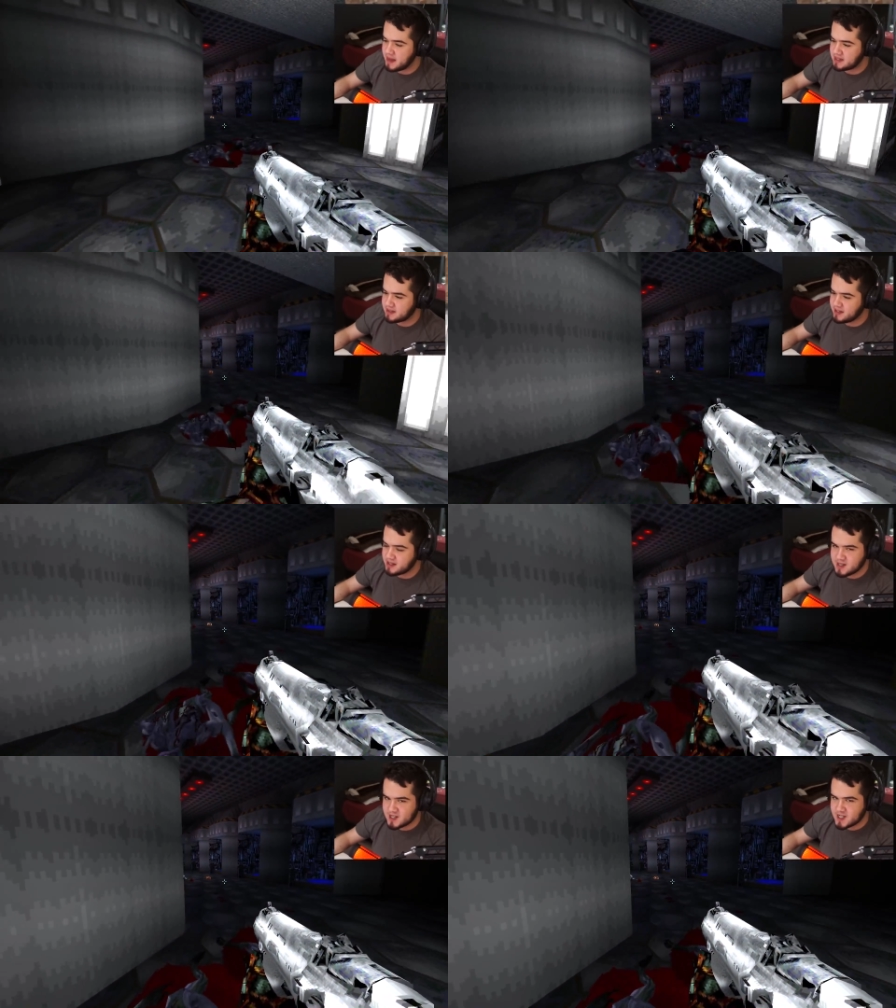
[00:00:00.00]

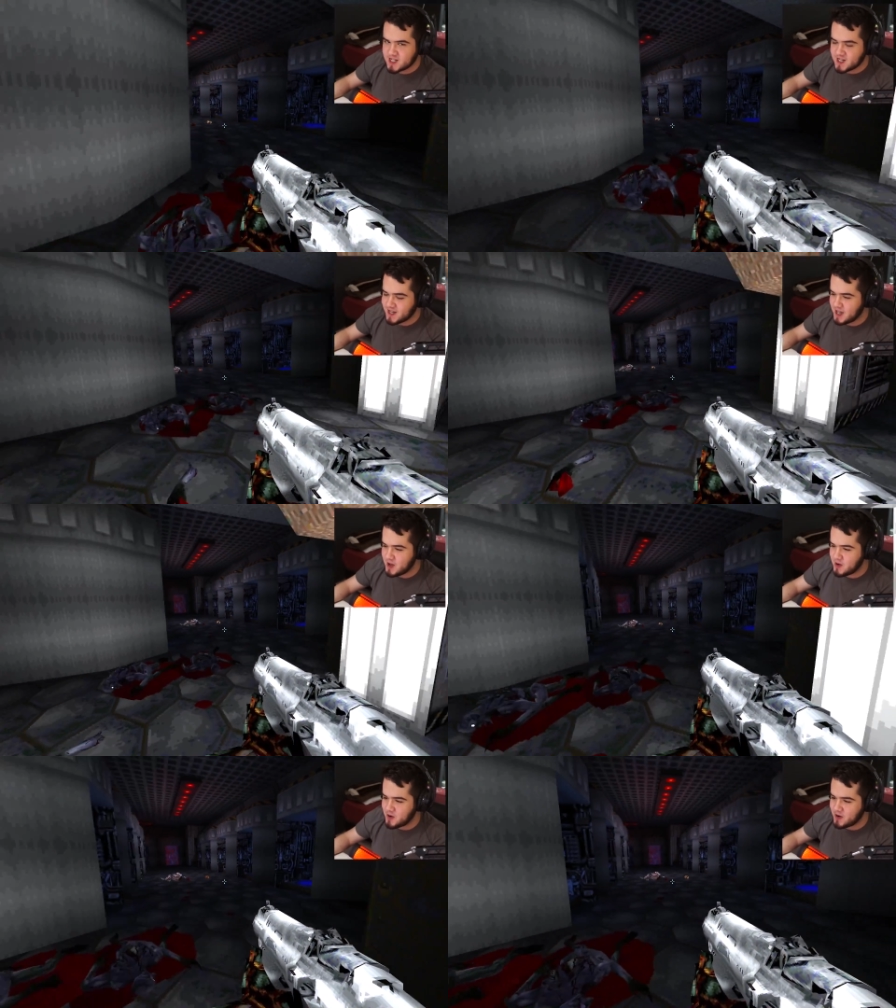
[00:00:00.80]
Master,
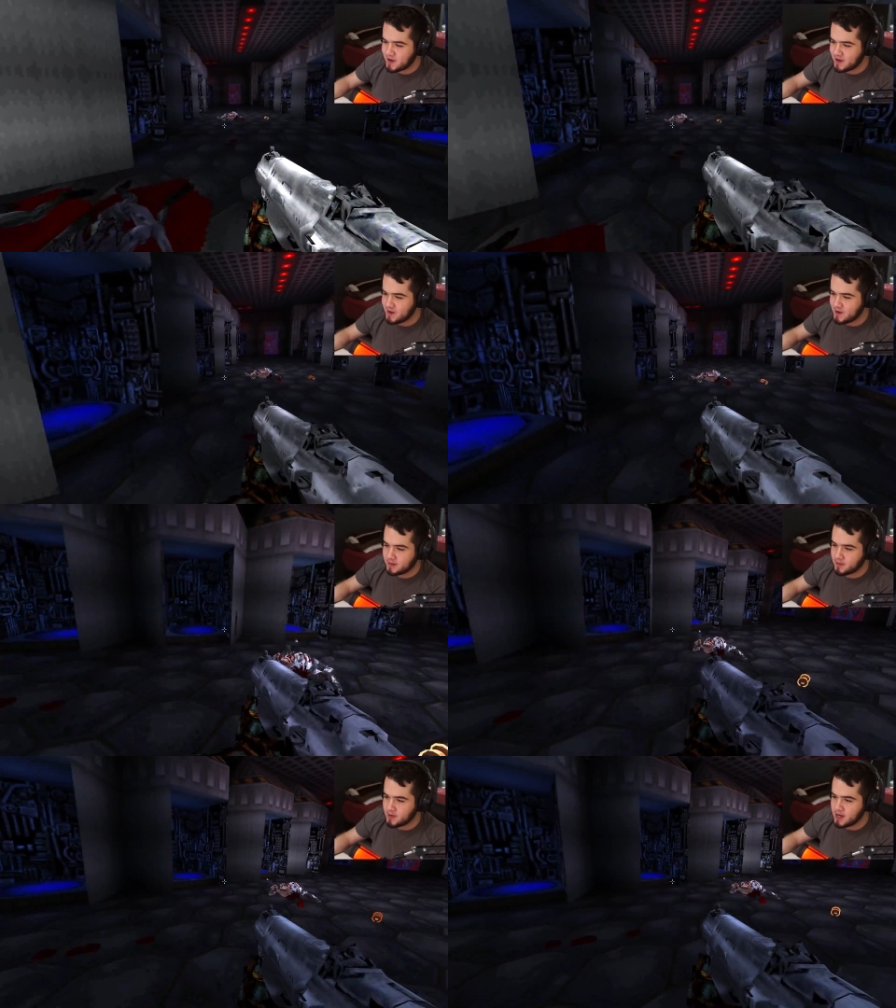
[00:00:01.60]
you, you,
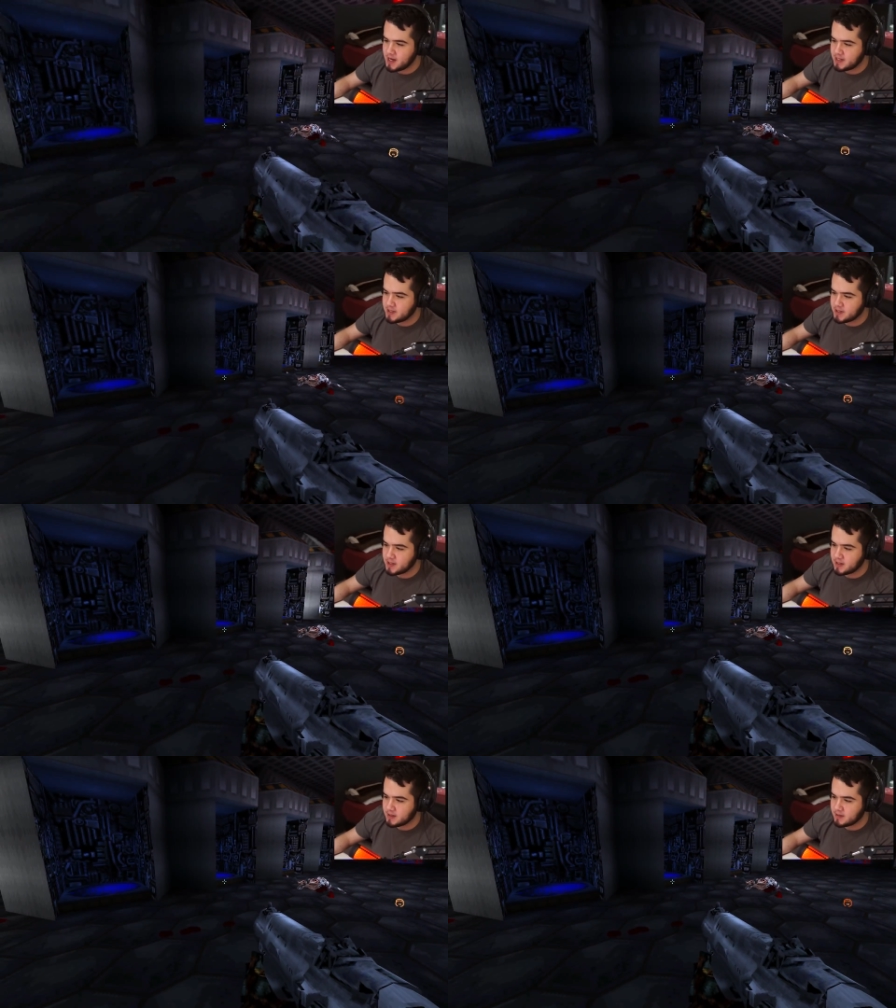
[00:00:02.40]
you little...
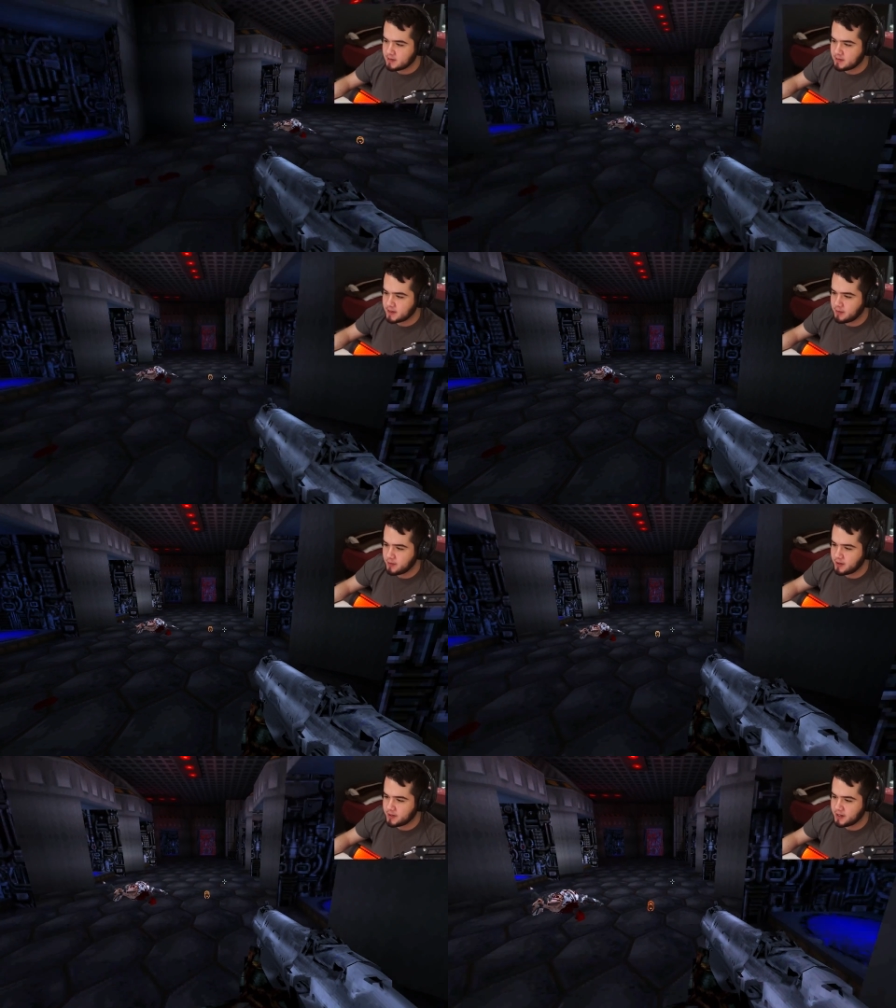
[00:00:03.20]
Okay,
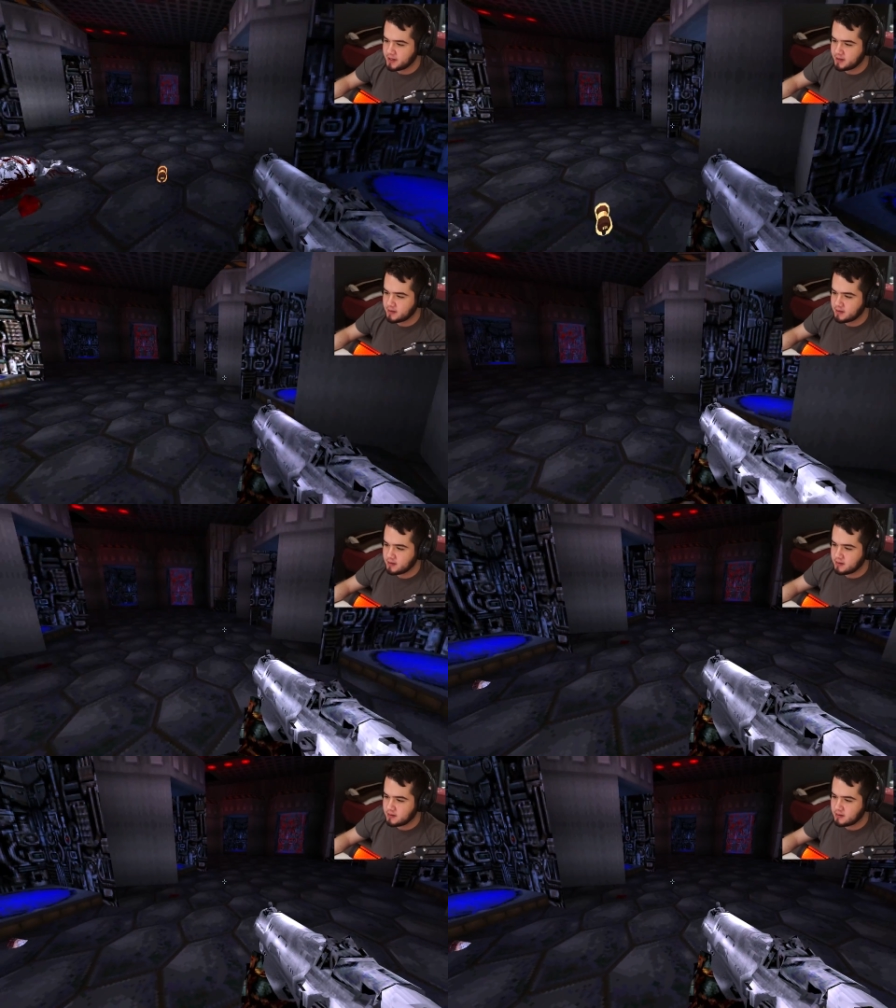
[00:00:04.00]
where are they?
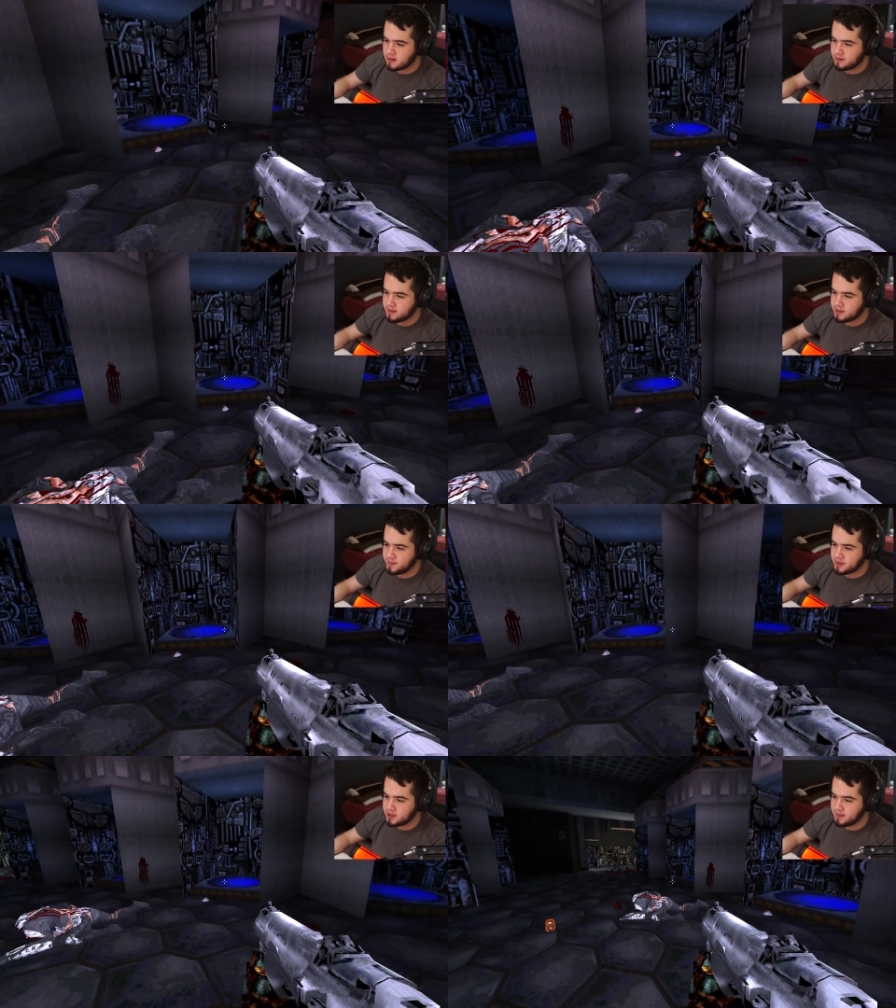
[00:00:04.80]
Are they
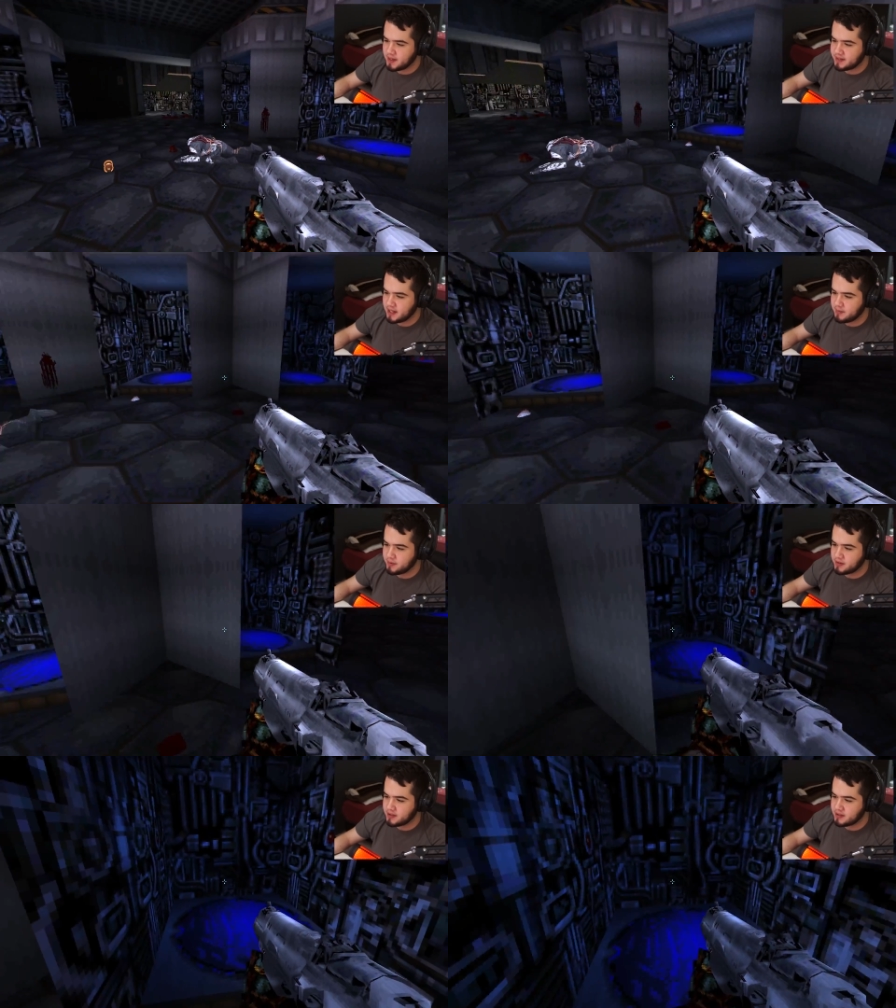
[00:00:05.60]
supposed to be
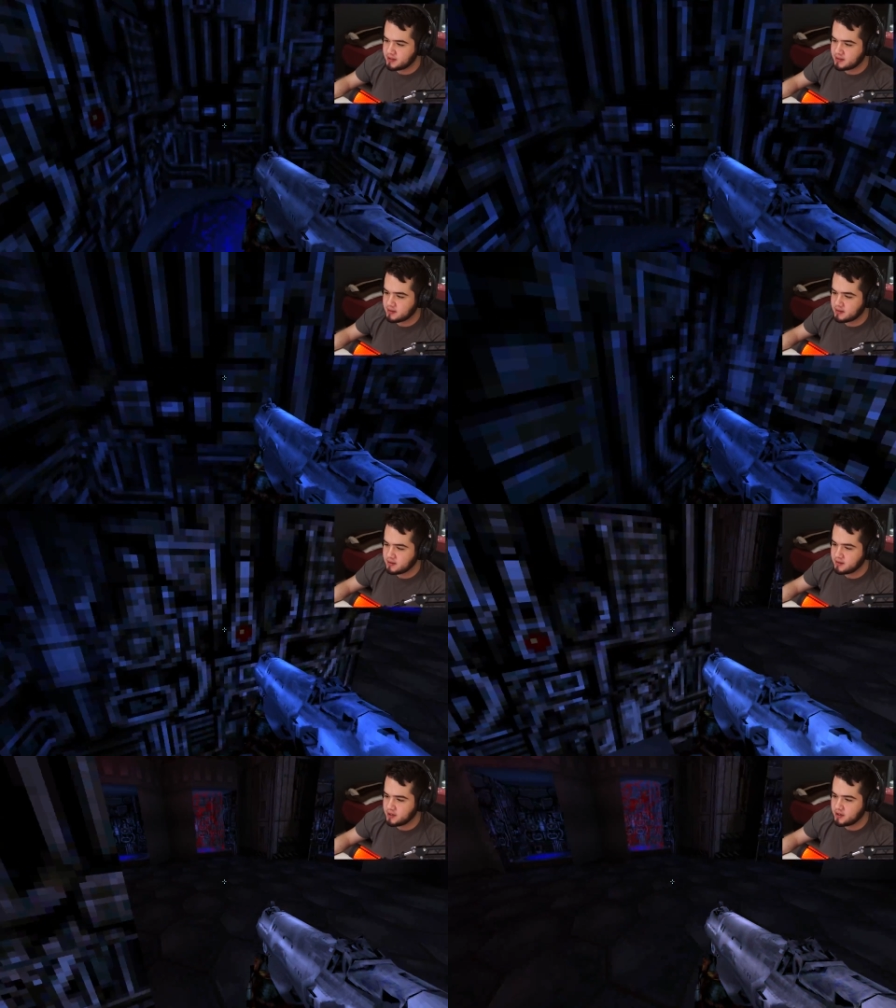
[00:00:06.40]
teleporters?
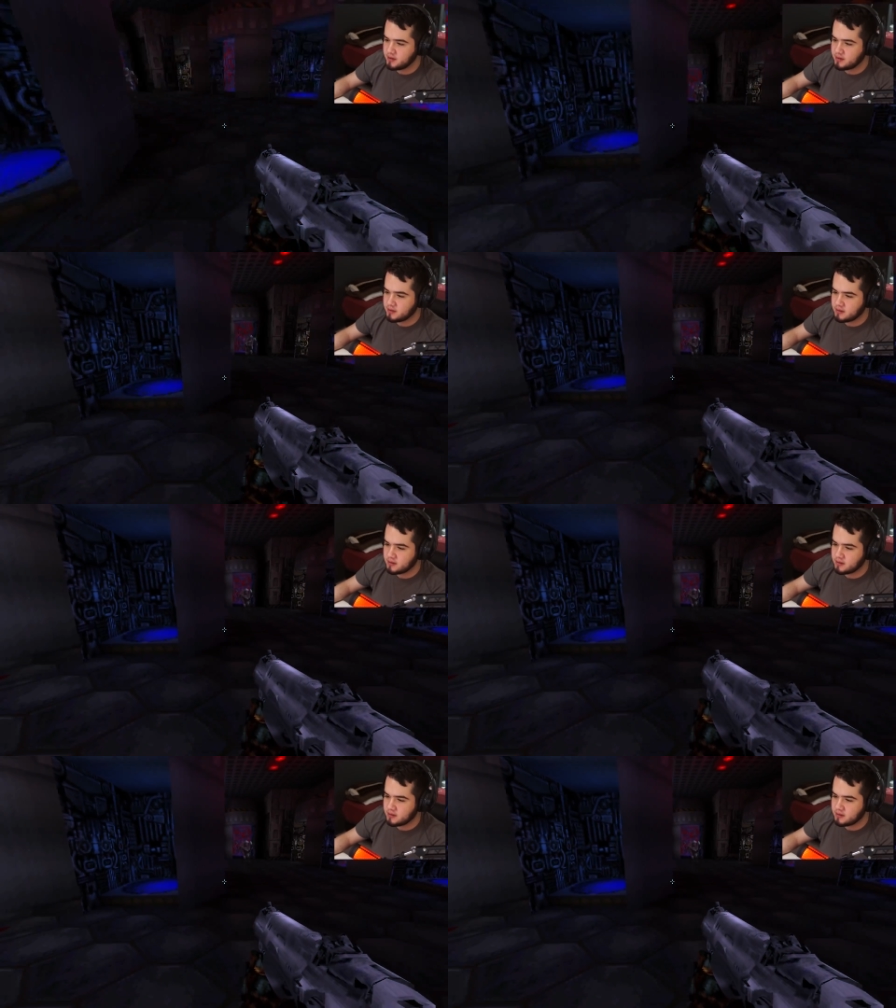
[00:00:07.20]
No.